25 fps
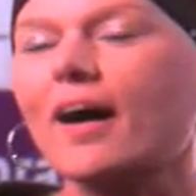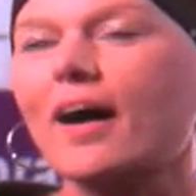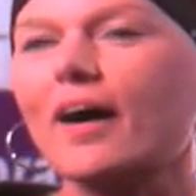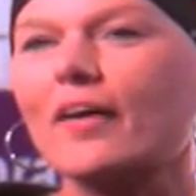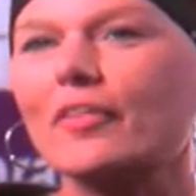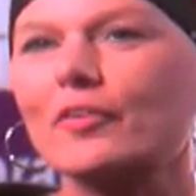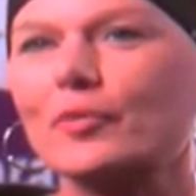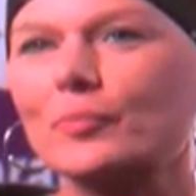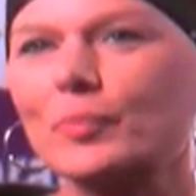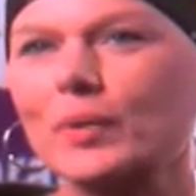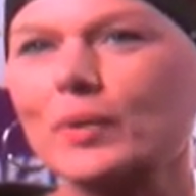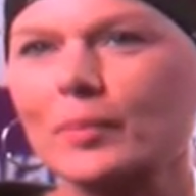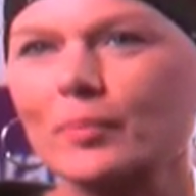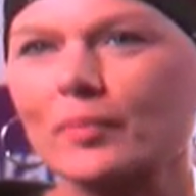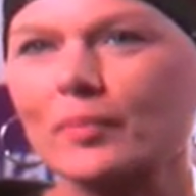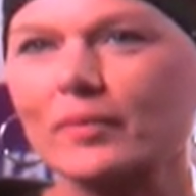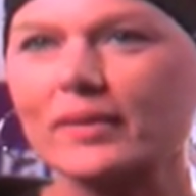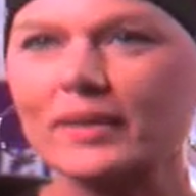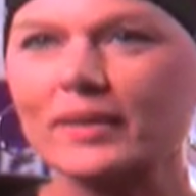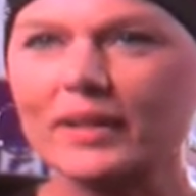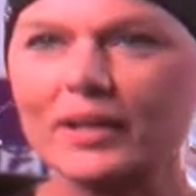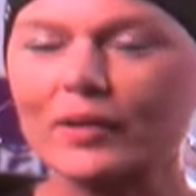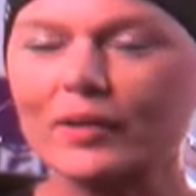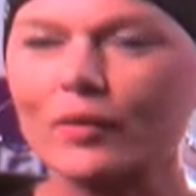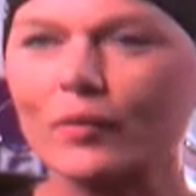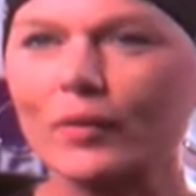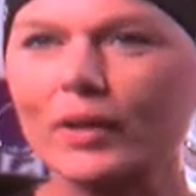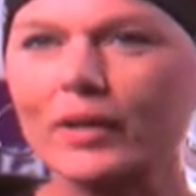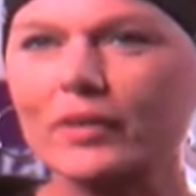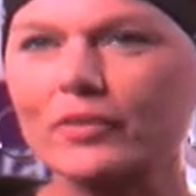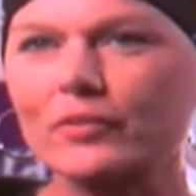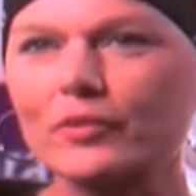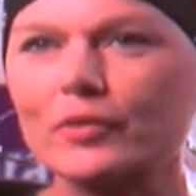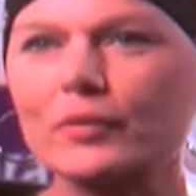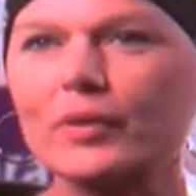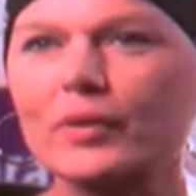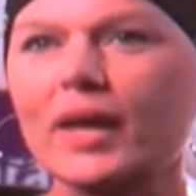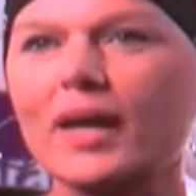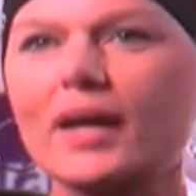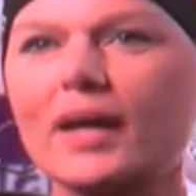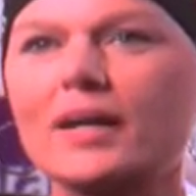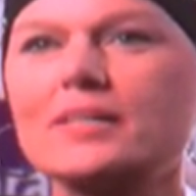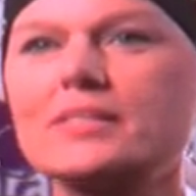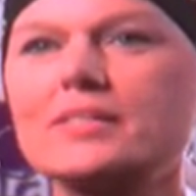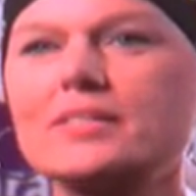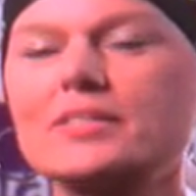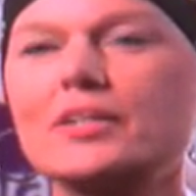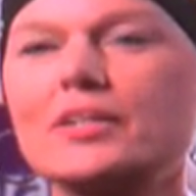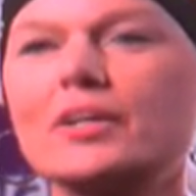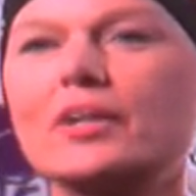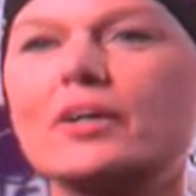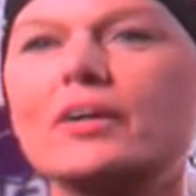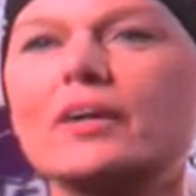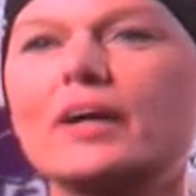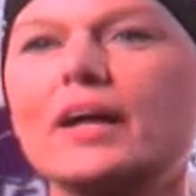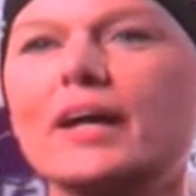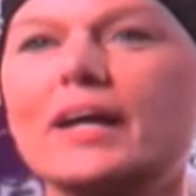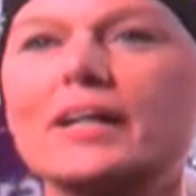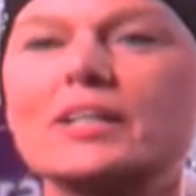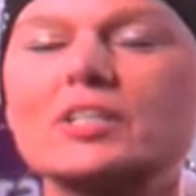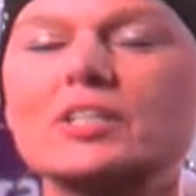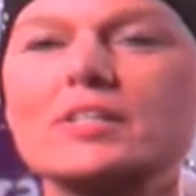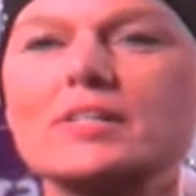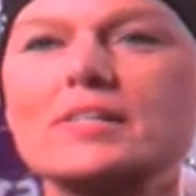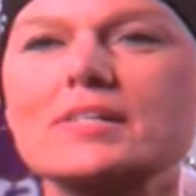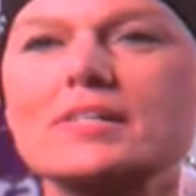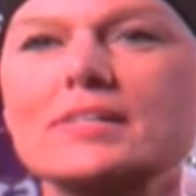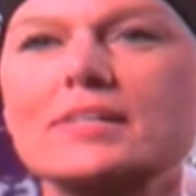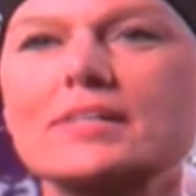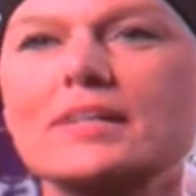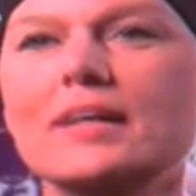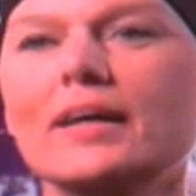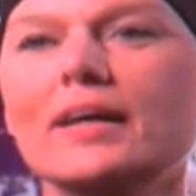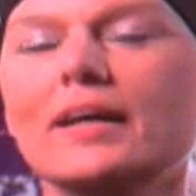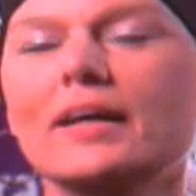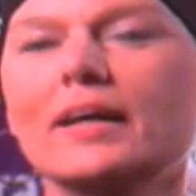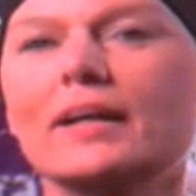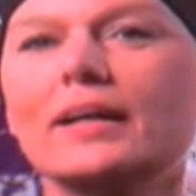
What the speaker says: other people that are going through cancer, and just